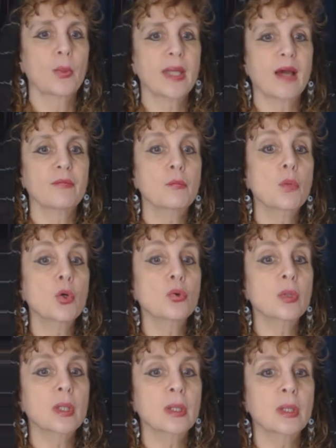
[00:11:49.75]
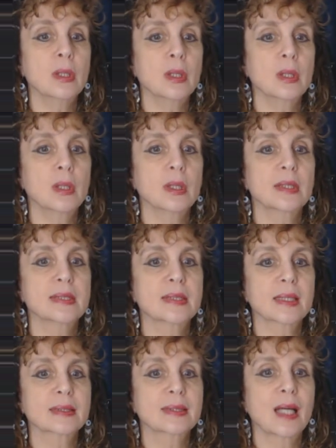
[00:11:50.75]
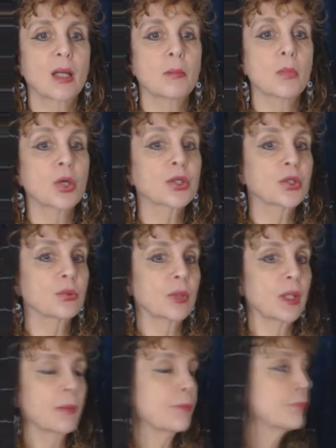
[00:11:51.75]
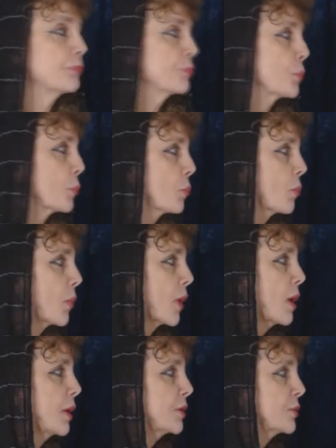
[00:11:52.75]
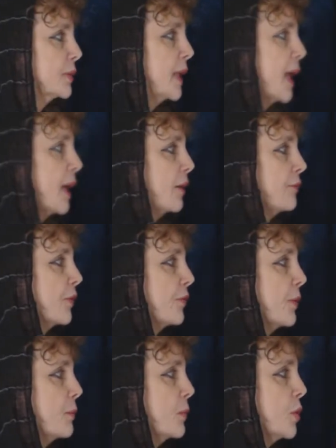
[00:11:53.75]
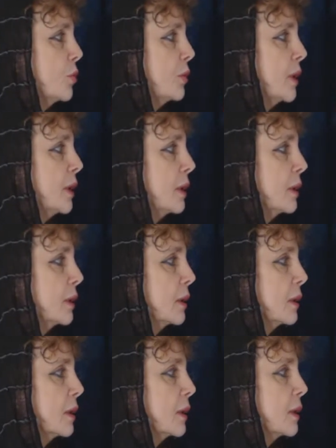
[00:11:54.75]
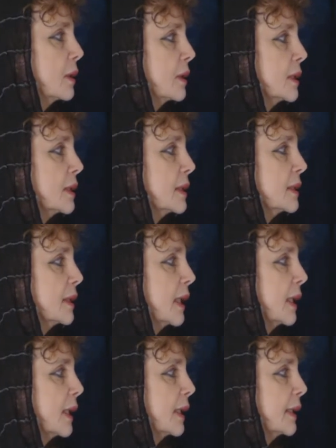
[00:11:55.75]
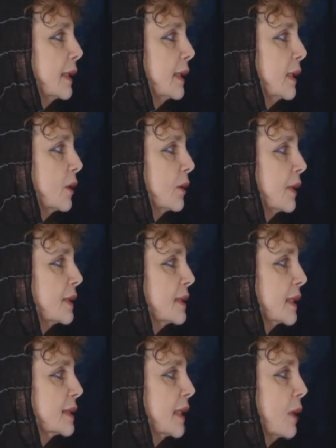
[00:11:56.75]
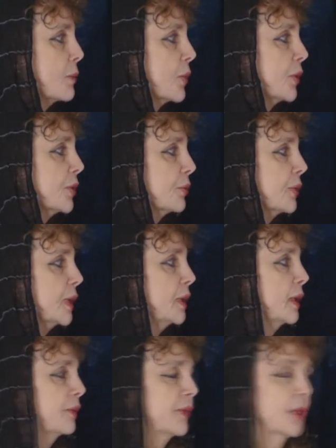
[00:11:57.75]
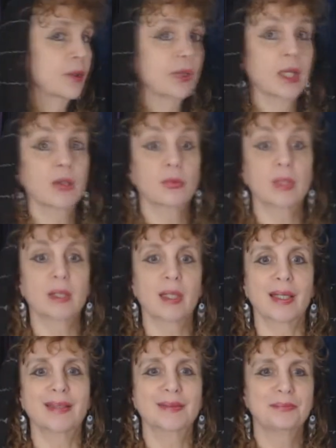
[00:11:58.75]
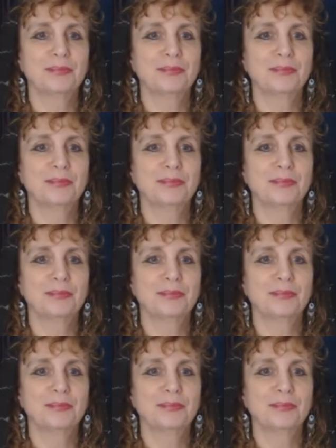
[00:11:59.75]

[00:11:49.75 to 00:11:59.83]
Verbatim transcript: We have Moon sextile Mercury. So we have the Moon uh, here sextile Mercury there on that green line.